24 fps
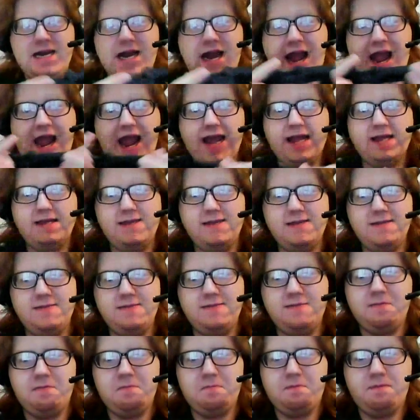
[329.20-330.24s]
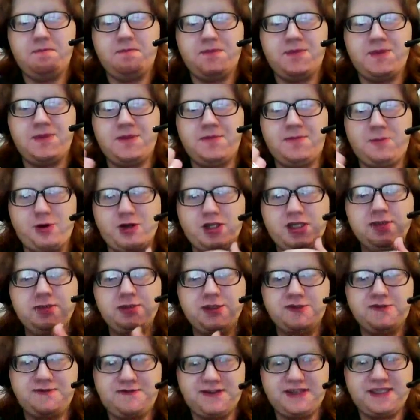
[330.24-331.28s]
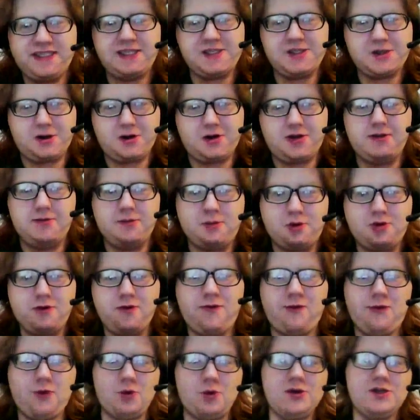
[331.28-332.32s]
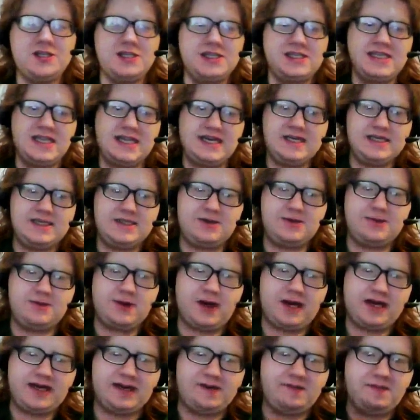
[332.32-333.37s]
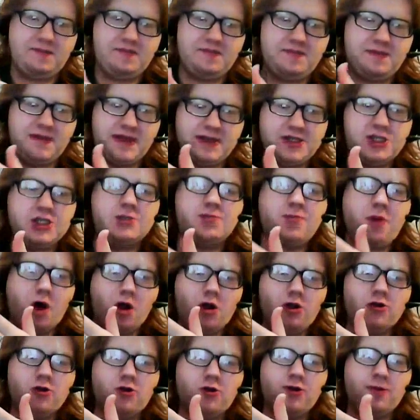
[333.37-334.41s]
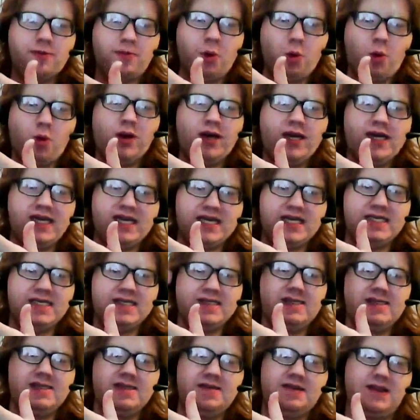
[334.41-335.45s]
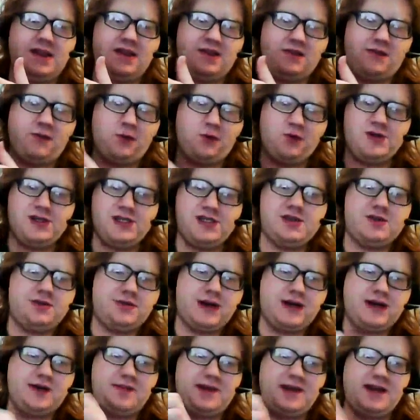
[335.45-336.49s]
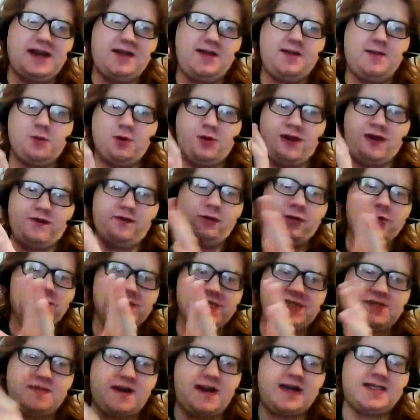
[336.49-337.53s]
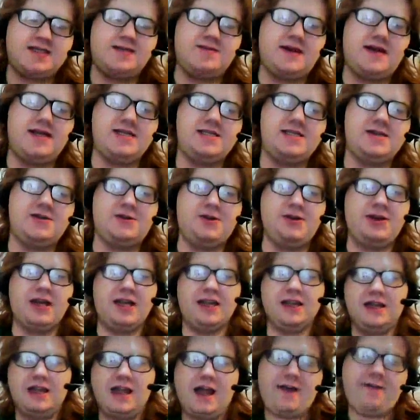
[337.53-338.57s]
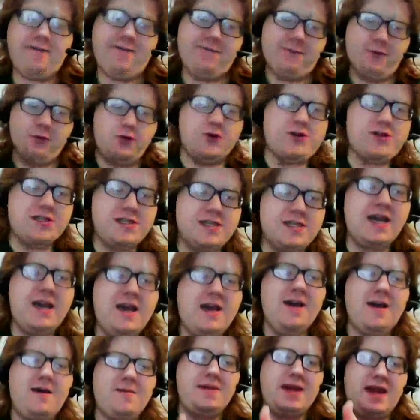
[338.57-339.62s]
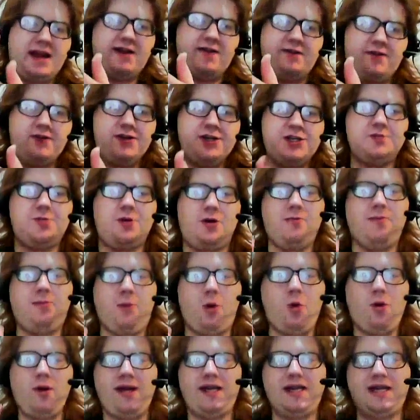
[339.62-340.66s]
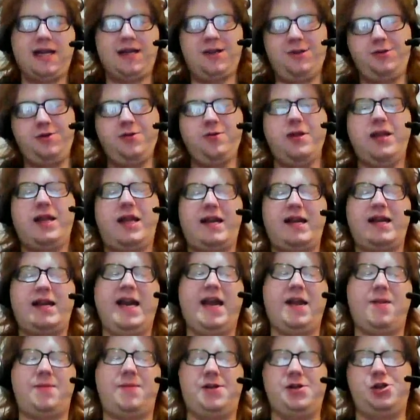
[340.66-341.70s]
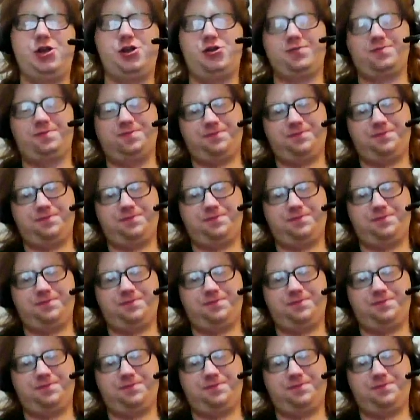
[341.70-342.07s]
And the principles of physics are the more force that is directed, the smaller the point is that the force is directed behind, the more that force is maximized. So you get a lot of force behind a very small point, and you do a lot of damage.